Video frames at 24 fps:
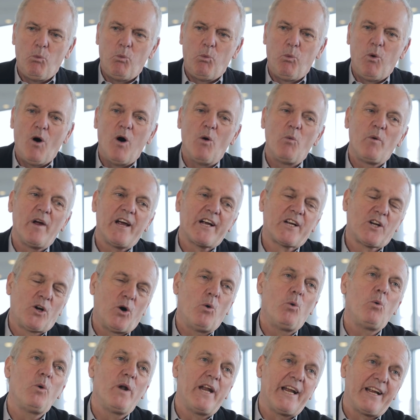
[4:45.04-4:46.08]
what we're
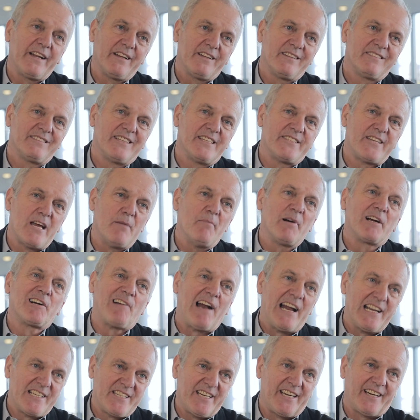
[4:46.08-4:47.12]
calling the
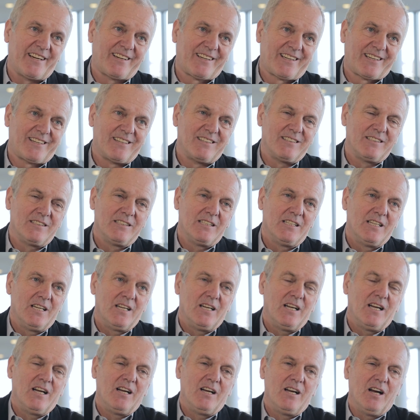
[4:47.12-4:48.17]
democratic
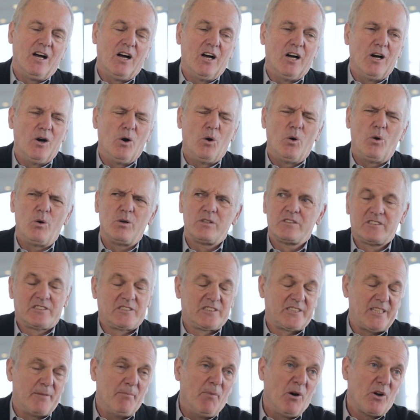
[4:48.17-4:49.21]
uh, or
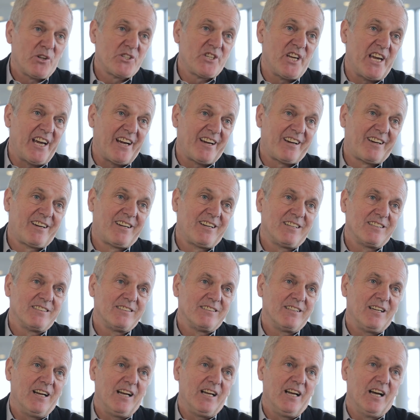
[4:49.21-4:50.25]
demotic
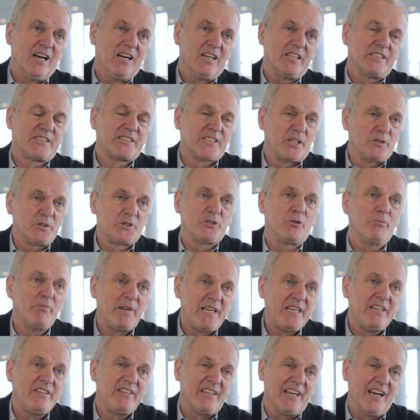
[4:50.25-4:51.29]
uh, social
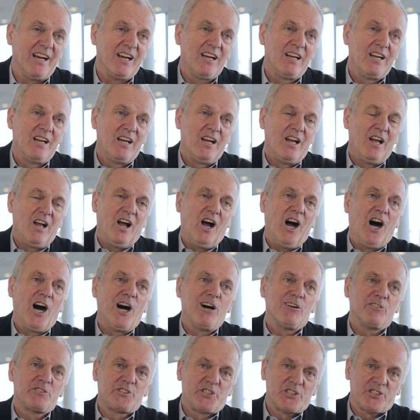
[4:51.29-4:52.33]
media
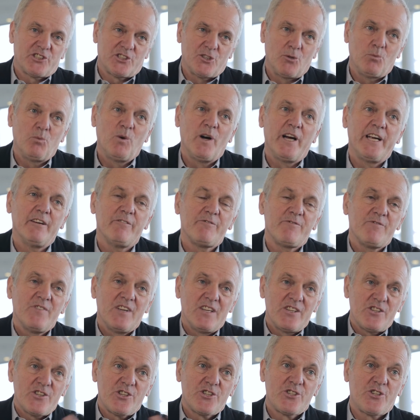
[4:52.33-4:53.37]
are just a way of
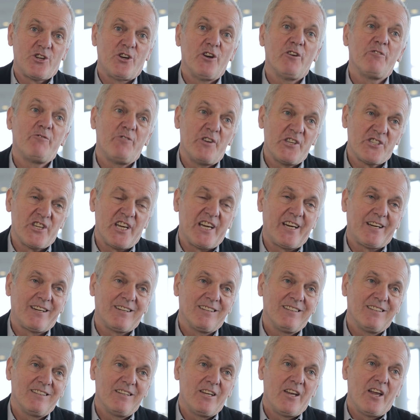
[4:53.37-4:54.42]

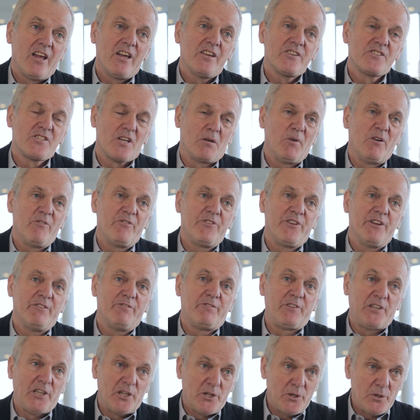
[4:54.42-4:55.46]
surfacing some of the
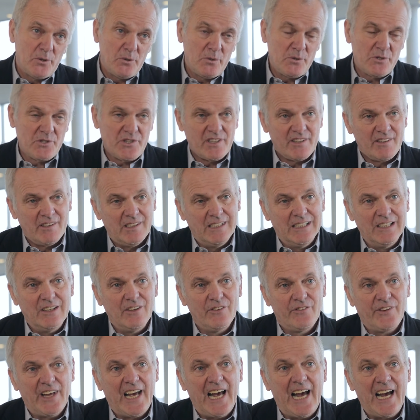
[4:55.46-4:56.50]
views
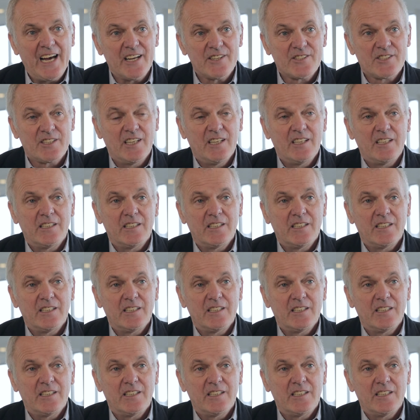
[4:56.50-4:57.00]
that